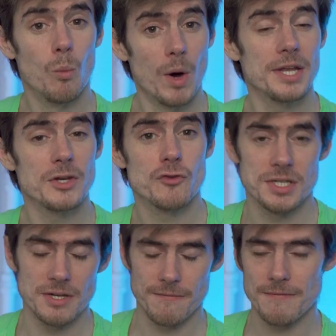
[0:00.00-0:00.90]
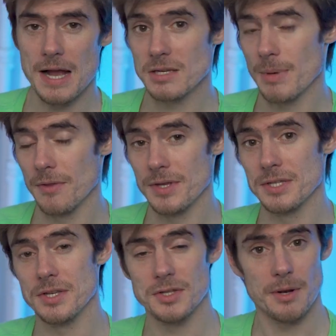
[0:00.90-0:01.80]
One interesting fact about
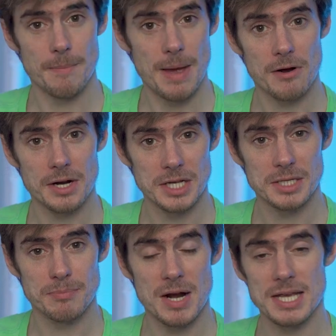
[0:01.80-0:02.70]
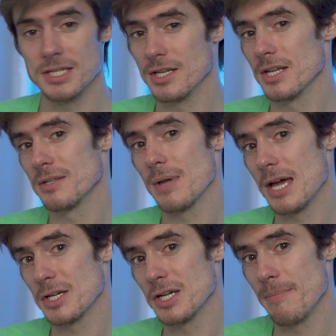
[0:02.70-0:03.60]
this is that American Express doesn't
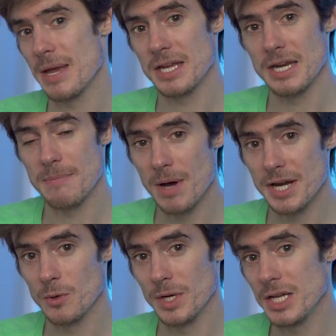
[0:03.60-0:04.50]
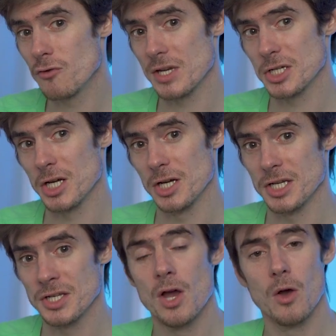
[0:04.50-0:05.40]
actually make any money on interest
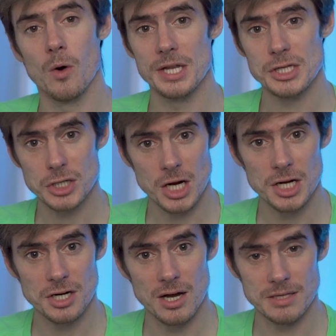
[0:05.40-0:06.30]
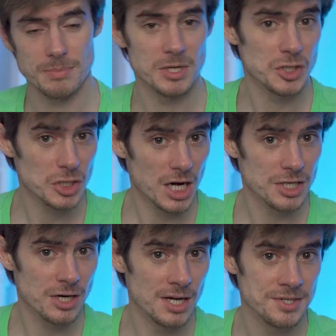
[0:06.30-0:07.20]
charges on its charge cards because
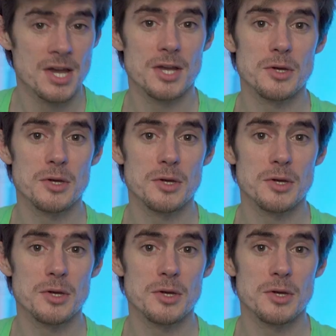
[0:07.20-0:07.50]
charge cards